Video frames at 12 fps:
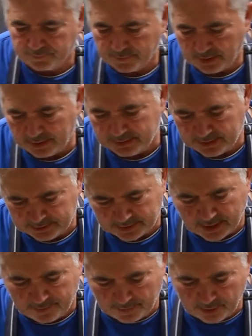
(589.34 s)
And this
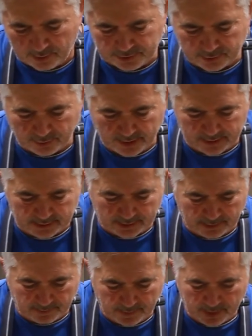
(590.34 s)
time I also add
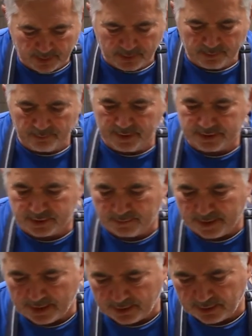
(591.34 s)
some
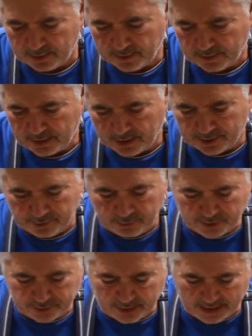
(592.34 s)
bechamel. I don't
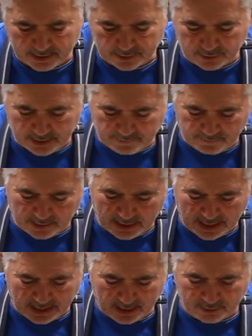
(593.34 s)
want to add it on every
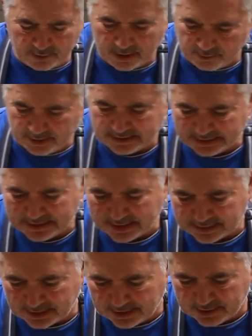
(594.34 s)
layer, or otherwise it
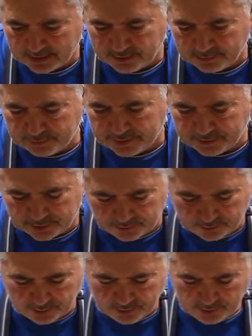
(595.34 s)
does get a little bit
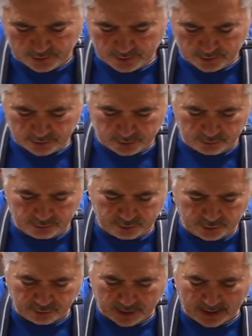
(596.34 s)
too
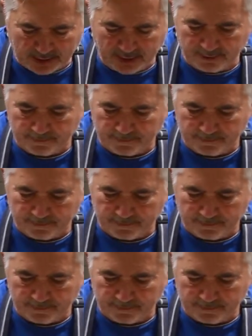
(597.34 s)
runny.